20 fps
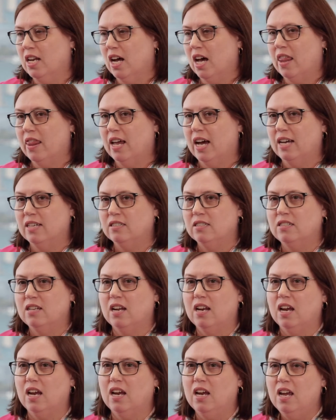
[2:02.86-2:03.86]
not that
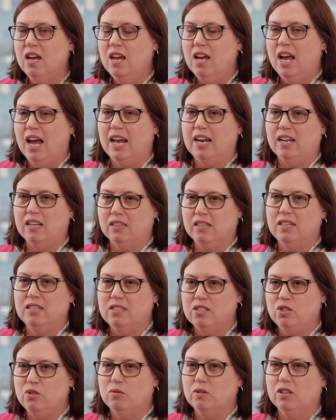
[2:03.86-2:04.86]
study, and it
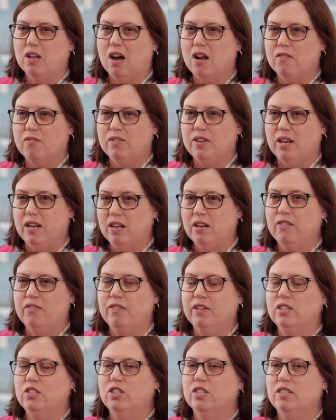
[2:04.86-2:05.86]
leads to a lot of
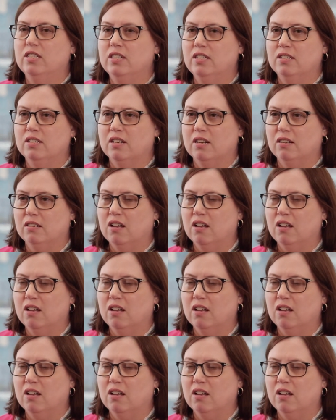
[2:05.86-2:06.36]
inefficiencies and a